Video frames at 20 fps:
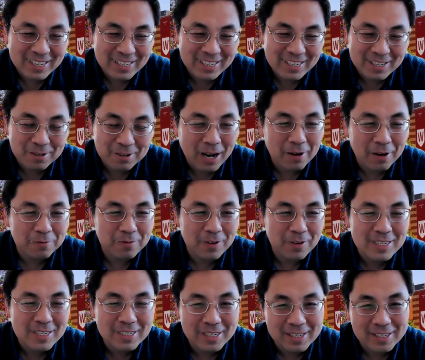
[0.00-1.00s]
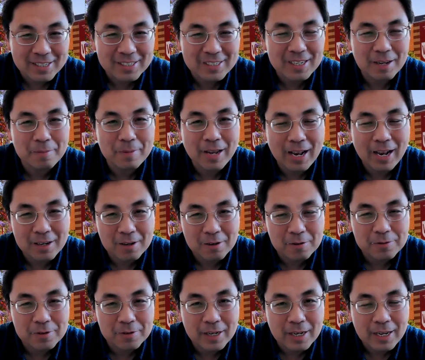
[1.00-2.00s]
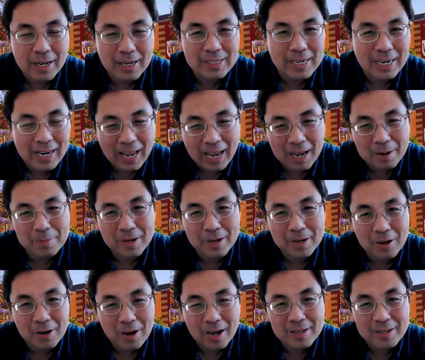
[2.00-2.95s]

you are facing some kind of a dilemma.